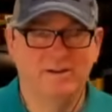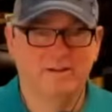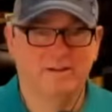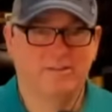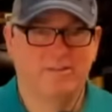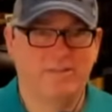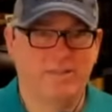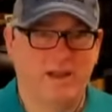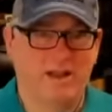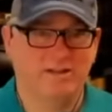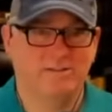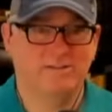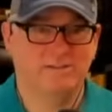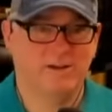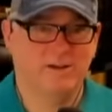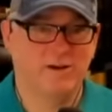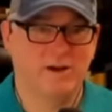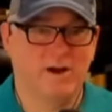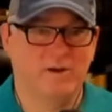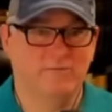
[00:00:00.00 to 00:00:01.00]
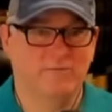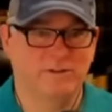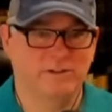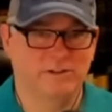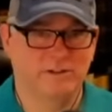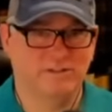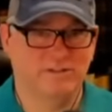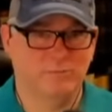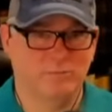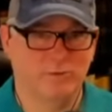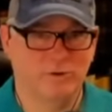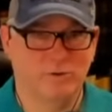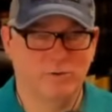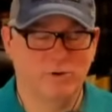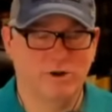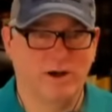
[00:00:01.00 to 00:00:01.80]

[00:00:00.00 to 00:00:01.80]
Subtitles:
That's a conflict. That's a real